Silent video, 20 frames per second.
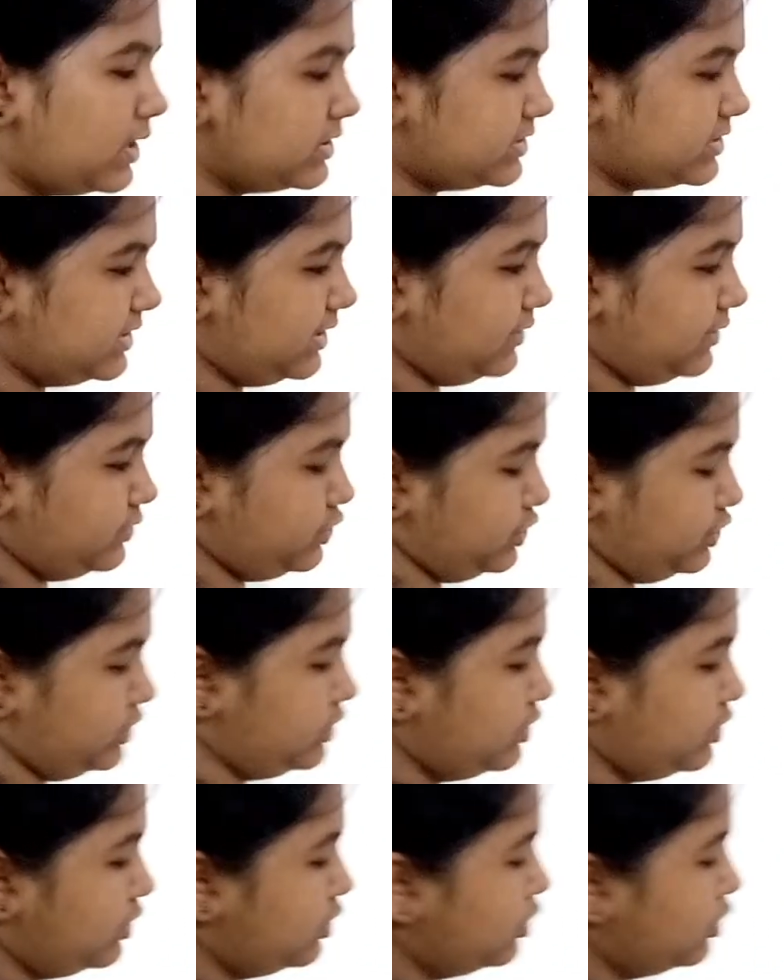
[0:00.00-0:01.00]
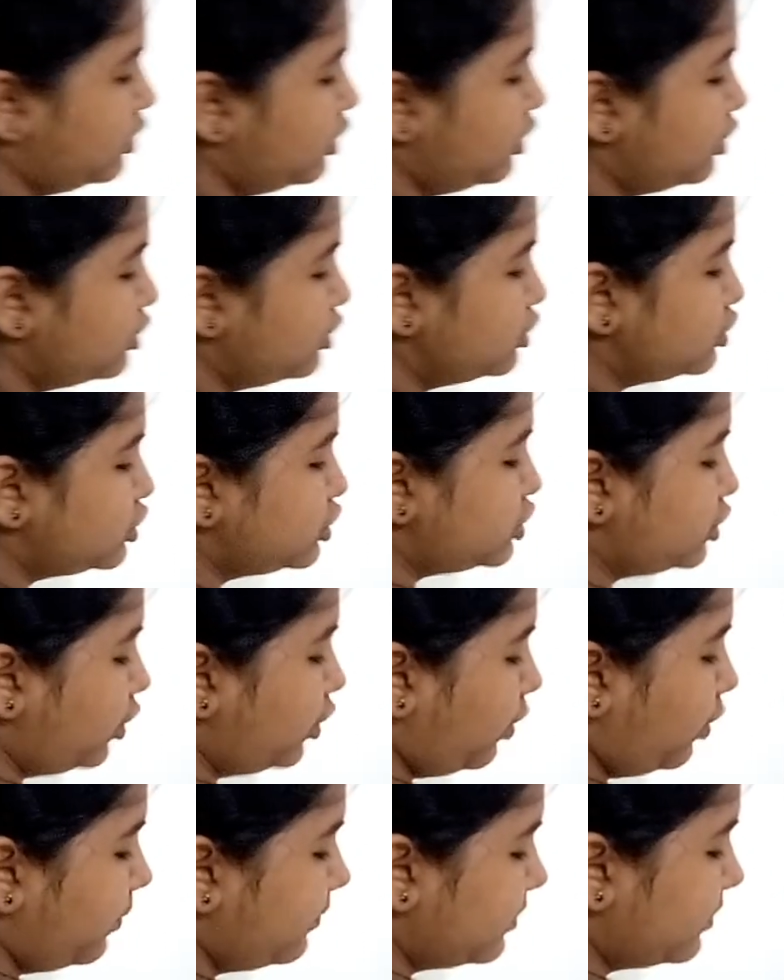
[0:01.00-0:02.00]
solution.
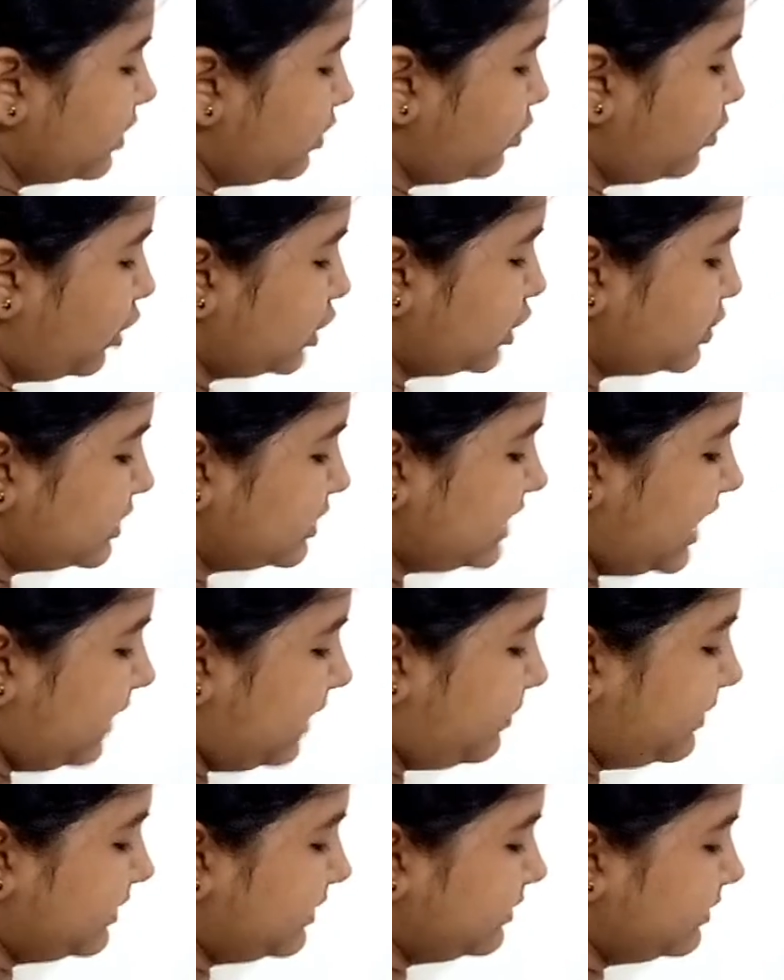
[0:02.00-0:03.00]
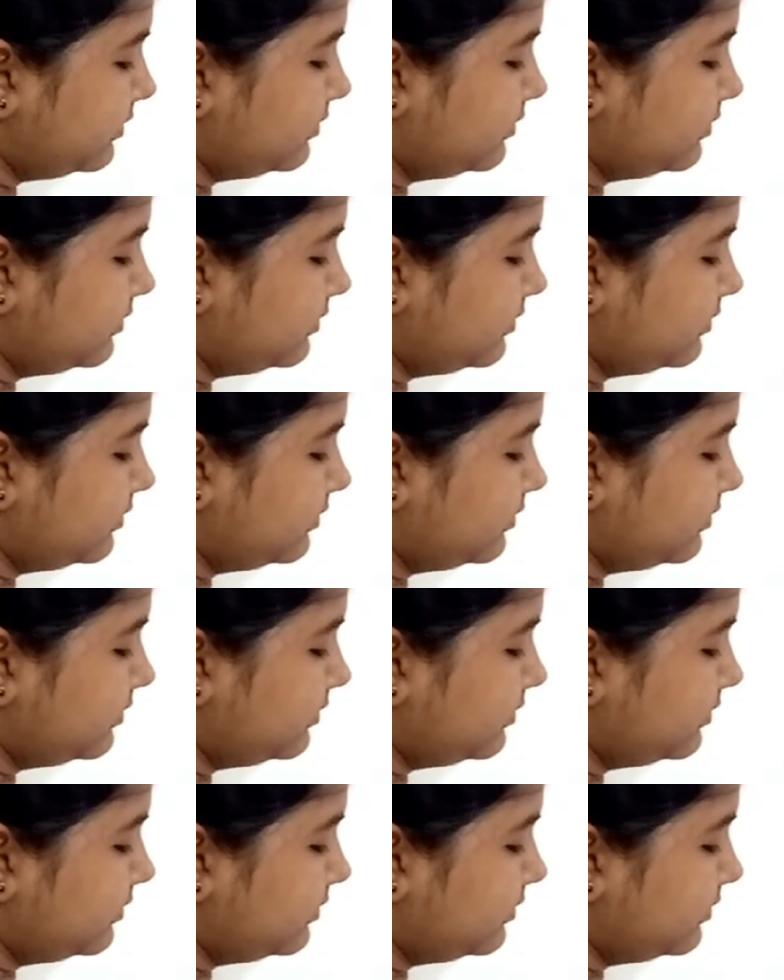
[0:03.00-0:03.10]
So, what would happen?